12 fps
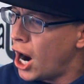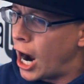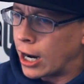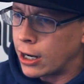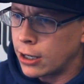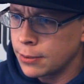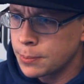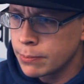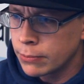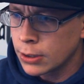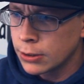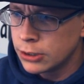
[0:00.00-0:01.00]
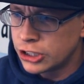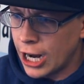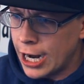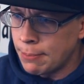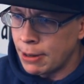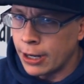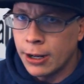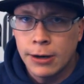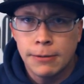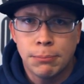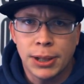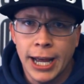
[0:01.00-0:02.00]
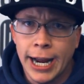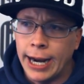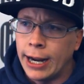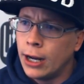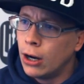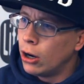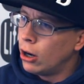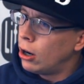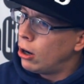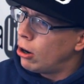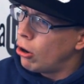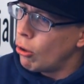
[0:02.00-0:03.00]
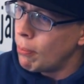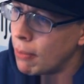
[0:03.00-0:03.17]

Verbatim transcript: fuck? Jamie, play. Oh